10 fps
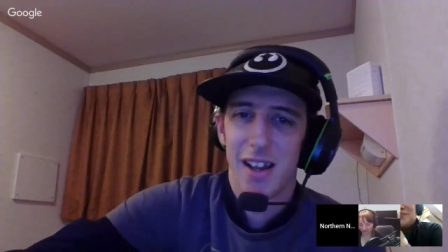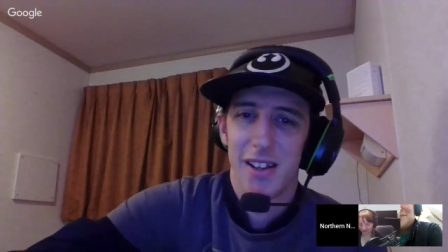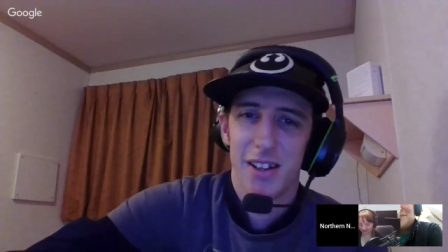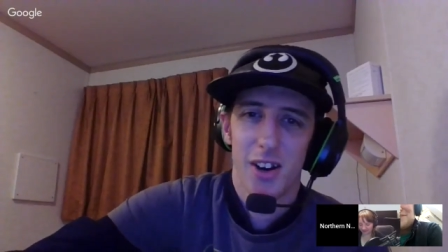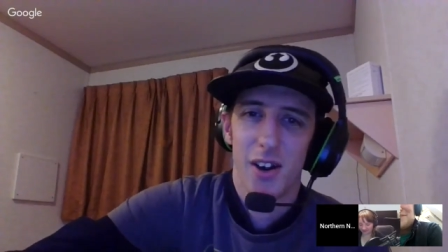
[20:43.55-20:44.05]

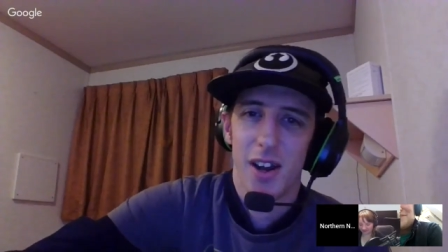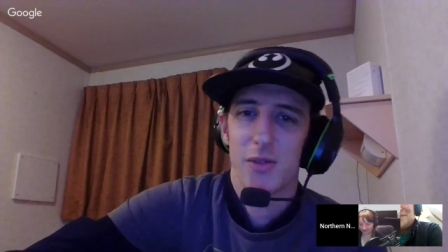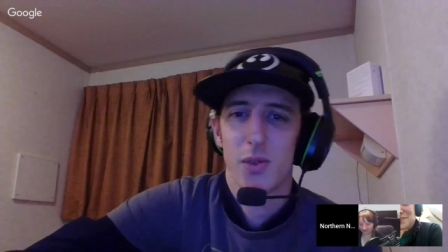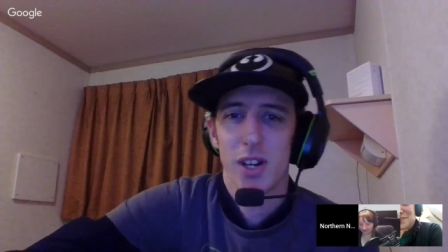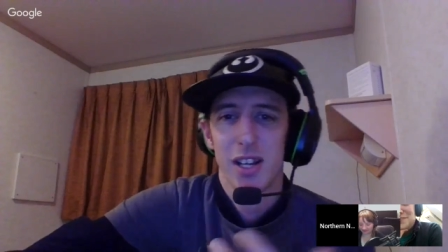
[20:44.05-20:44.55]
you know,
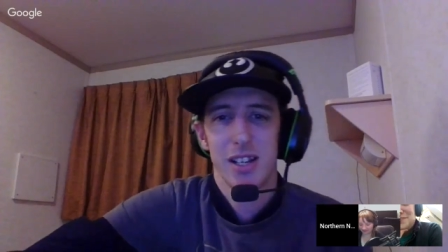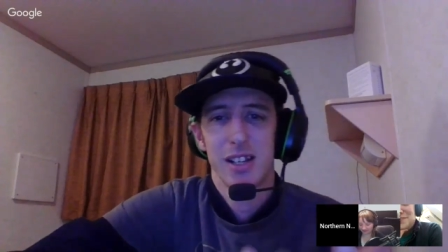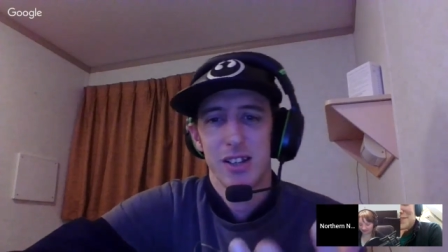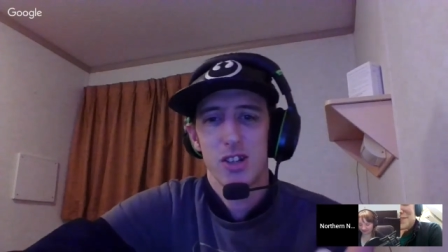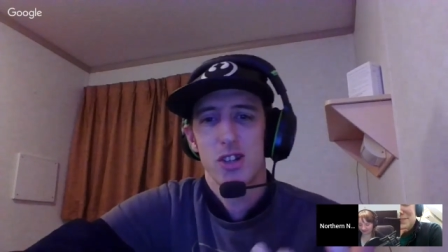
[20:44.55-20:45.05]
it
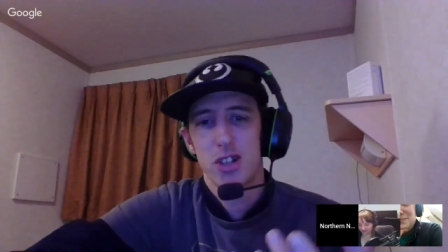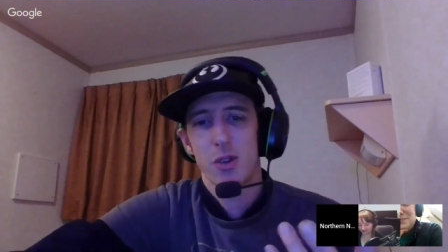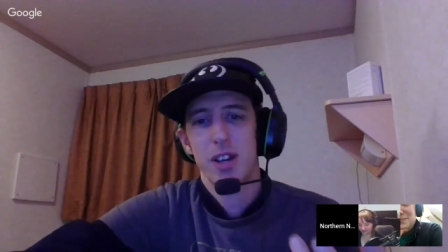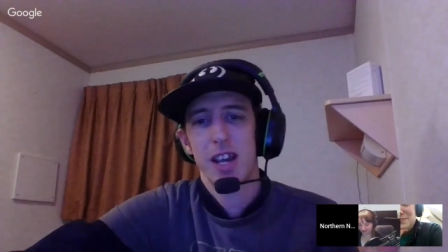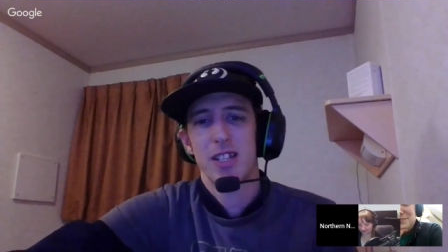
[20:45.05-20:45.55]
really
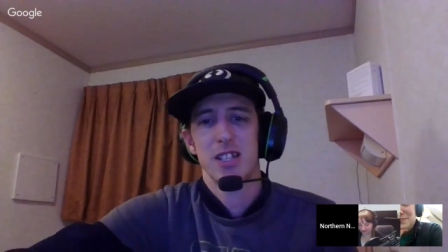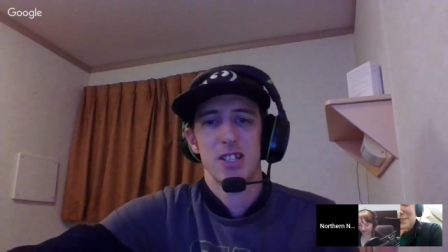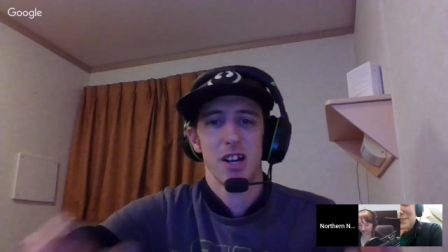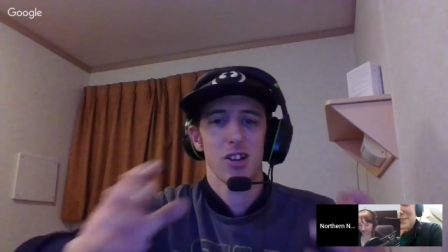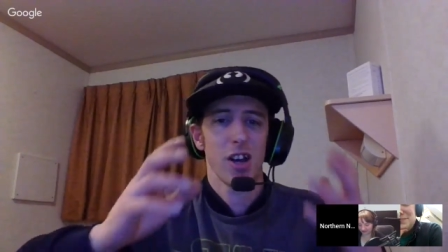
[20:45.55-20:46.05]
showcases
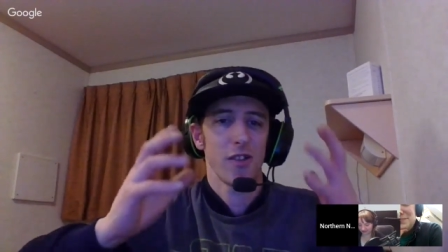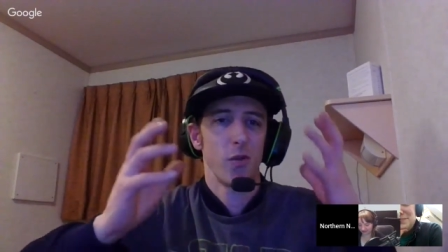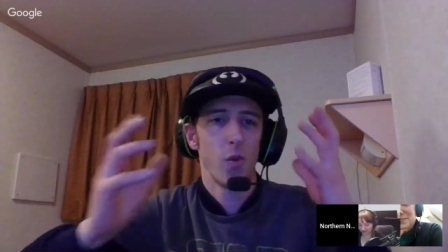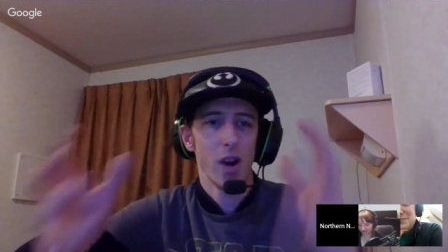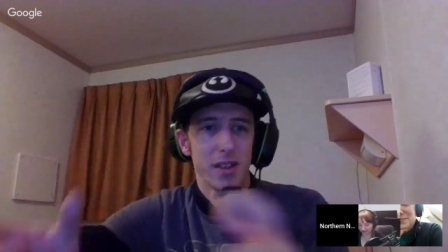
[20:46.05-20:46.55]
a lot of
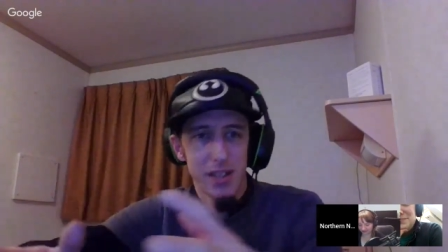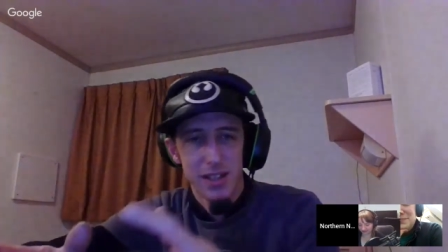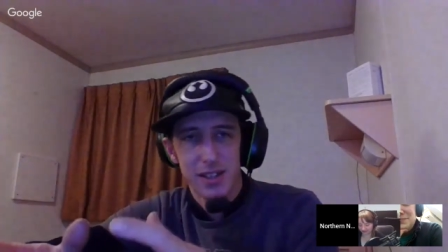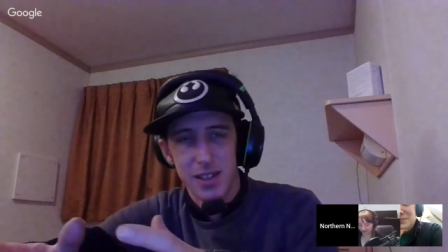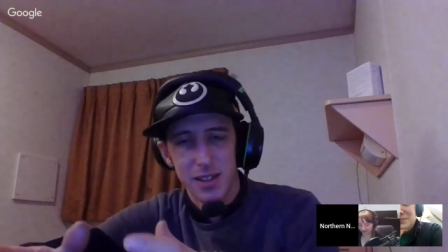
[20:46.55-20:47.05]
what
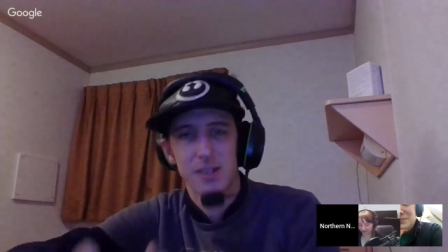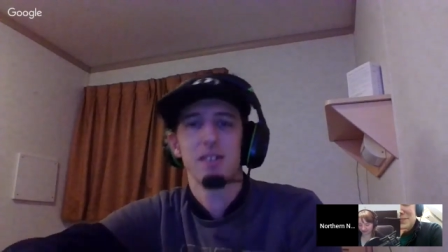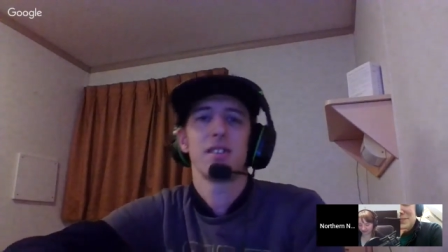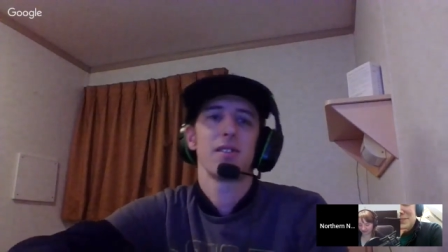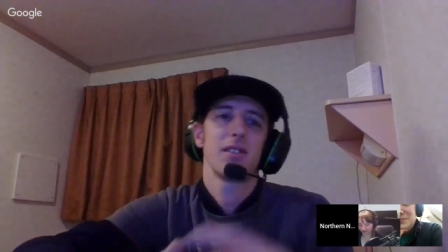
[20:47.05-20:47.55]

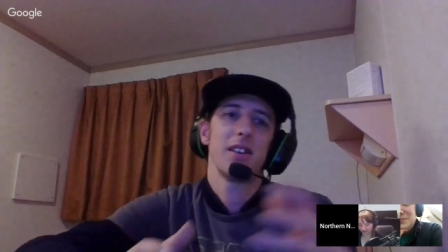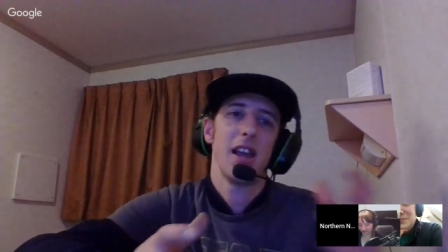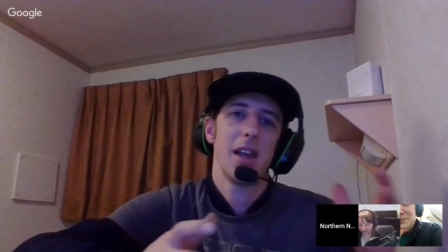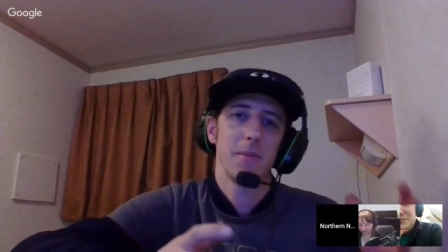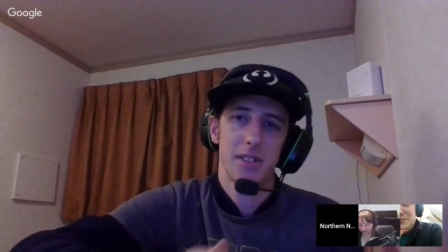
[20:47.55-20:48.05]
the
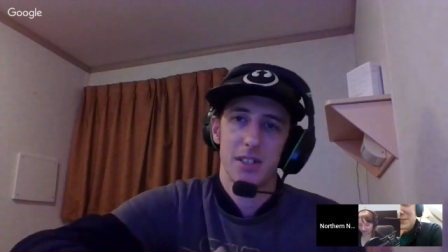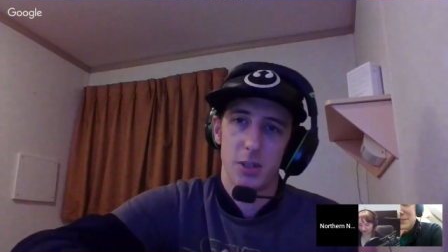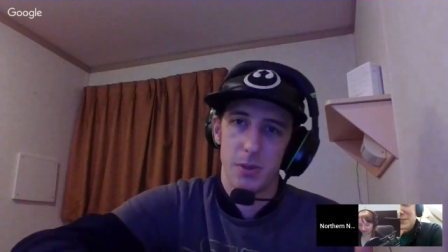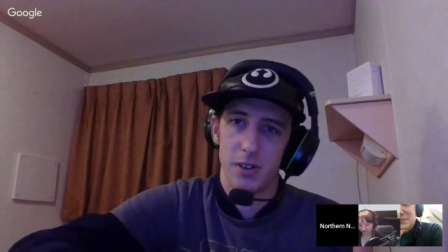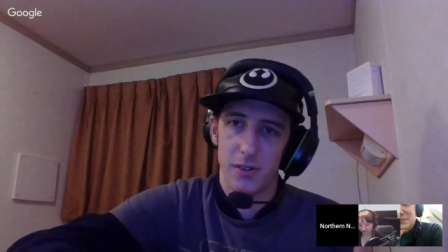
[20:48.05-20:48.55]
Edmonton
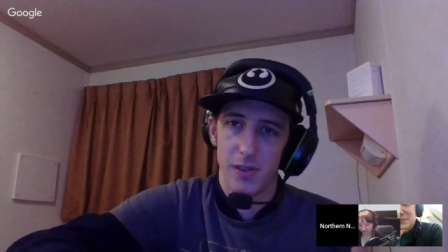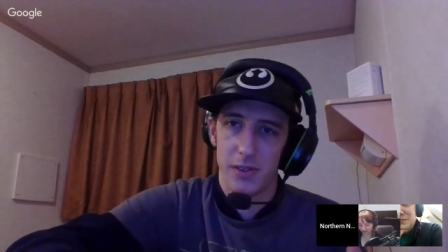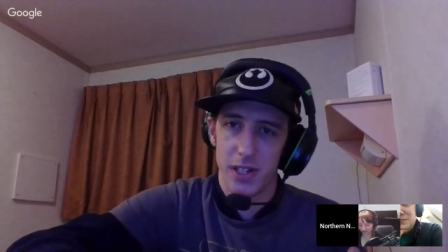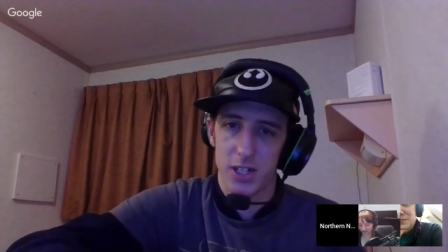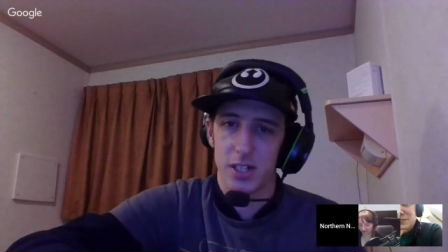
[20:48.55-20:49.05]
Community
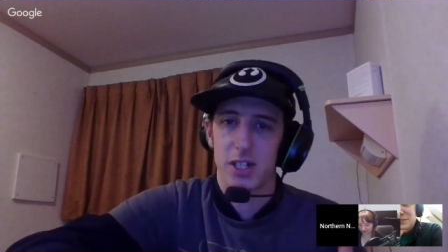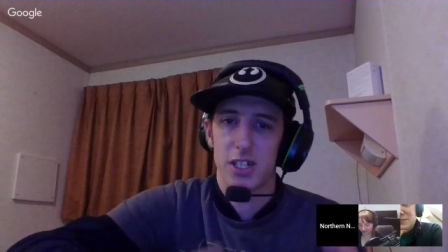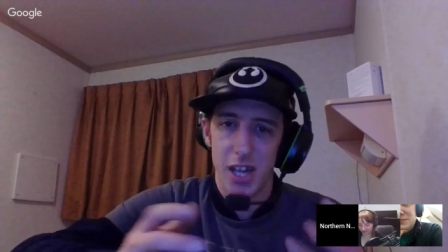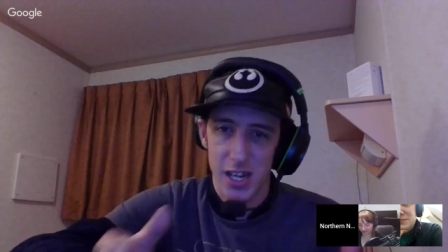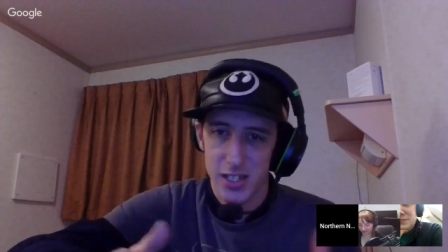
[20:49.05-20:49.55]
Foundation
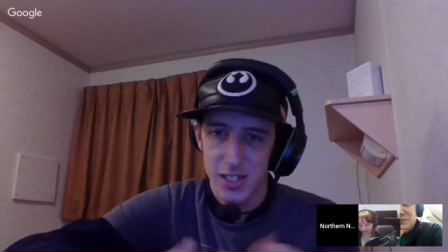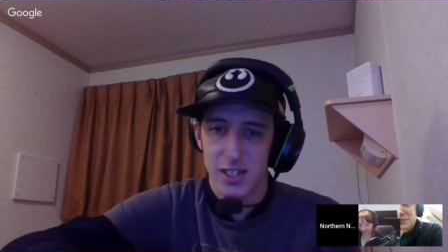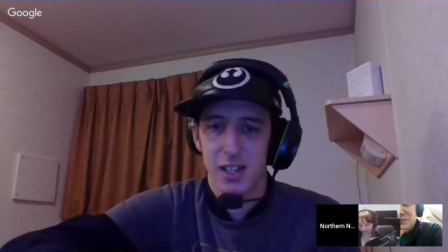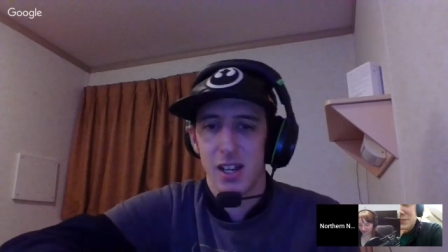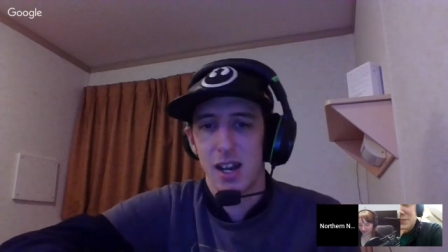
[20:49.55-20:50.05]
does.
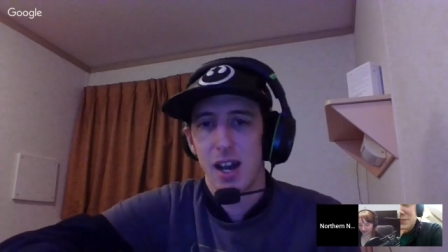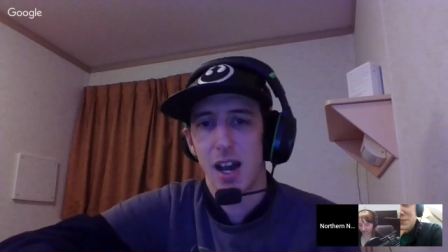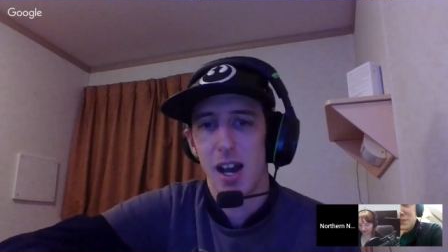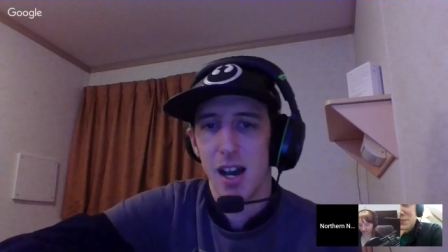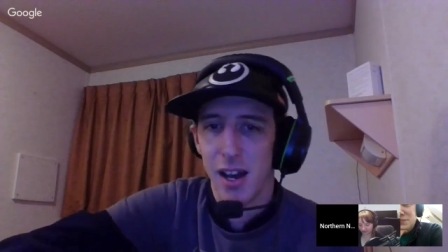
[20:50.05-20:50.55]

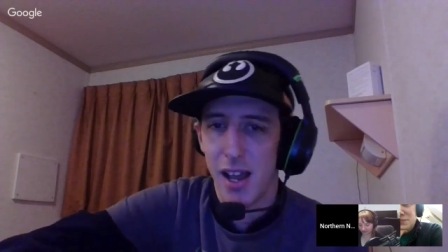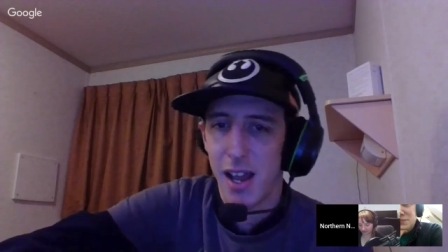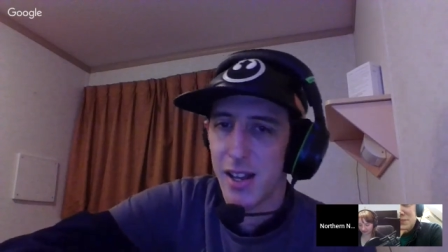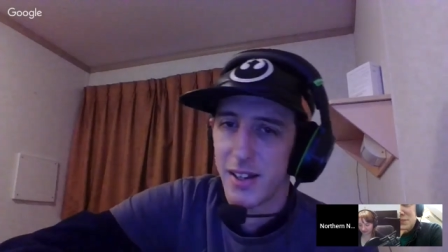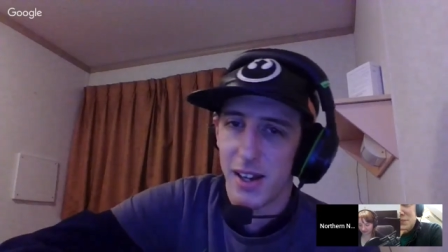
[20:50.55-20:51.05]

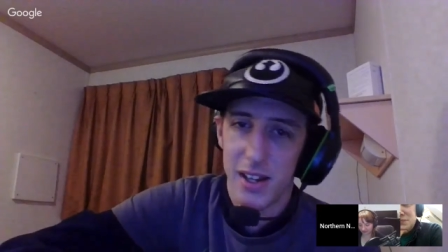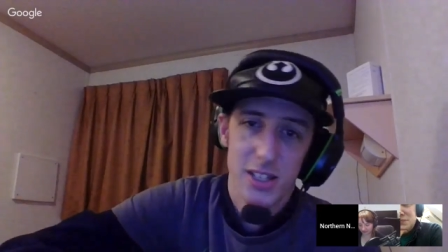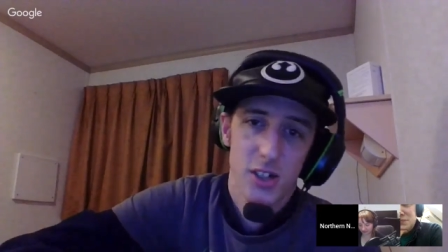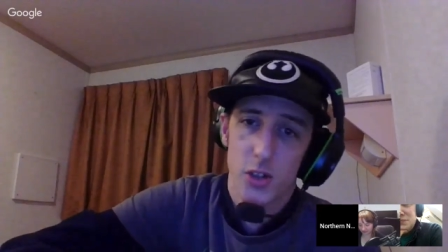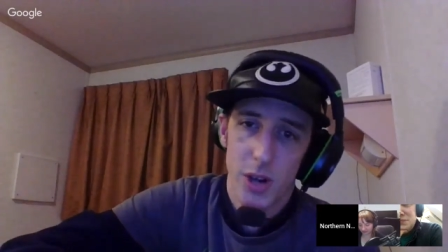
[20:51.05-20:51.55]
And
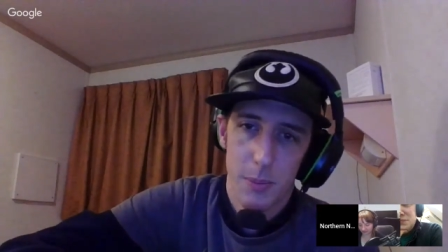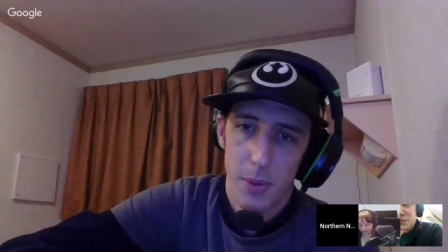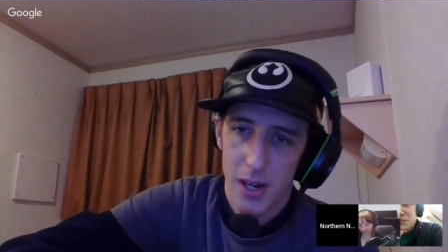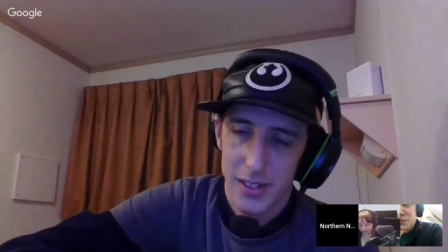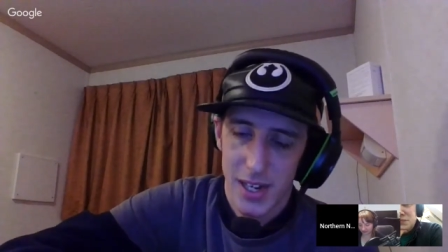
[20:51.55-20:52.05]
it's a great
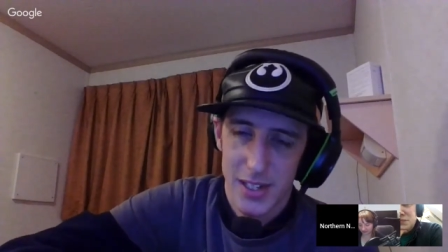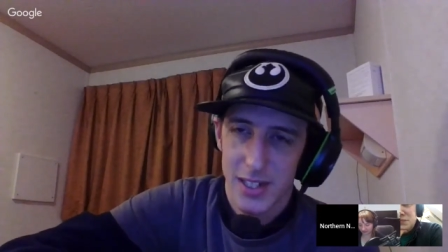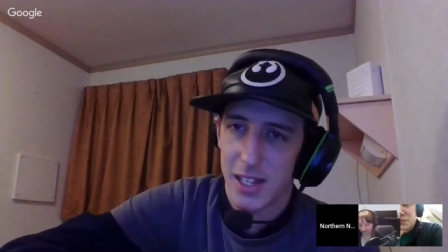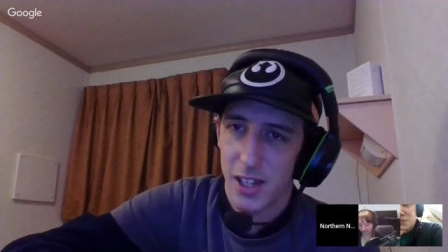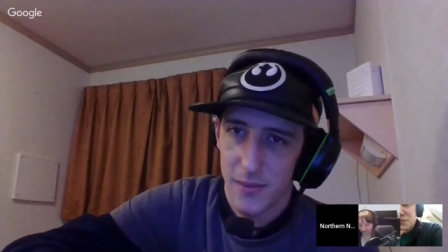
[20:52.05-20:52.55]
podcast.
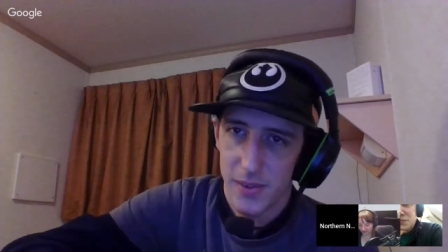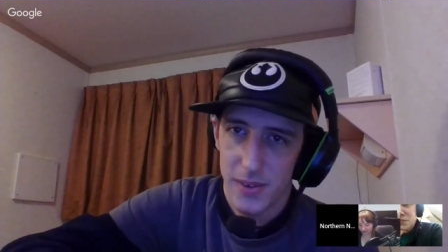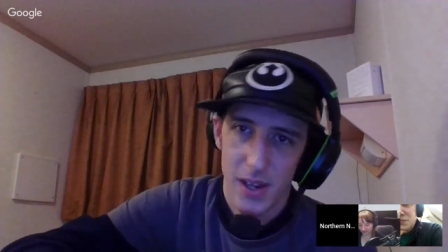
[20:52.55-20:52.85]
I love it.